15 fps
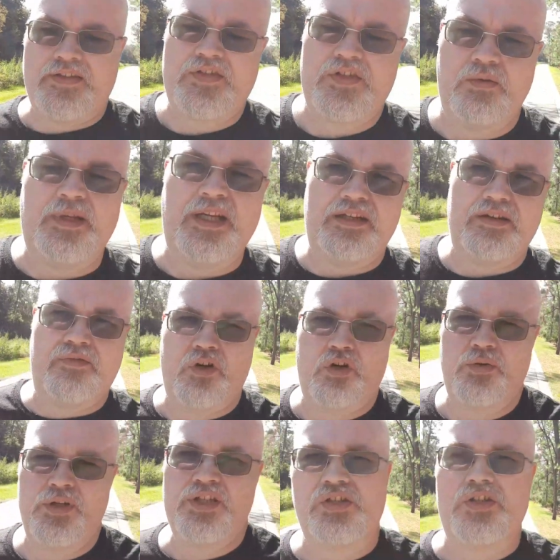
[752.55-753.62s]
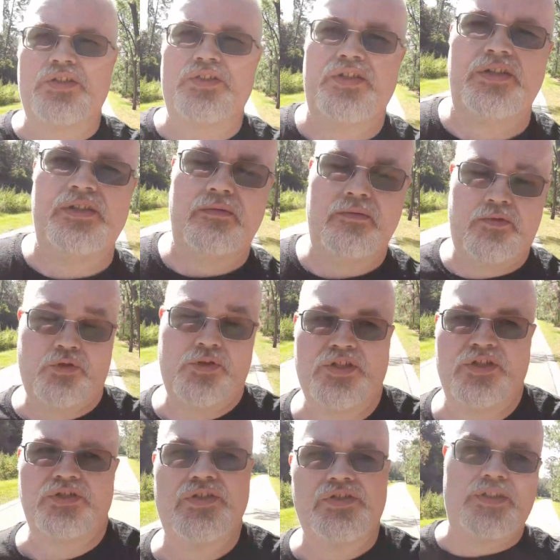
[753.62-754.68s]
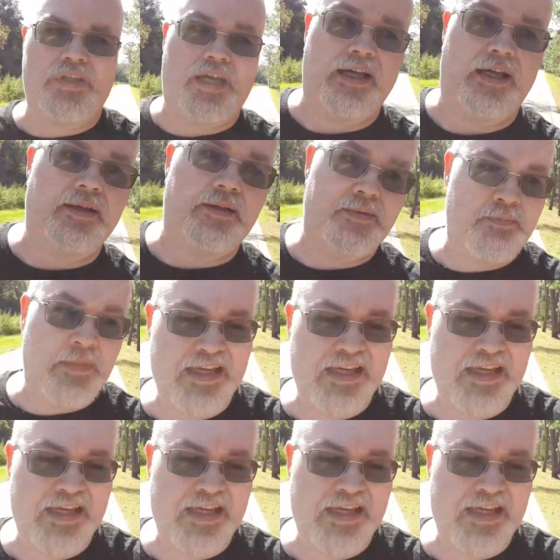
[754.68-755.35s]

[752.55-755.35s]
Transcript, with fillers: so many different creatures, creatures, uh,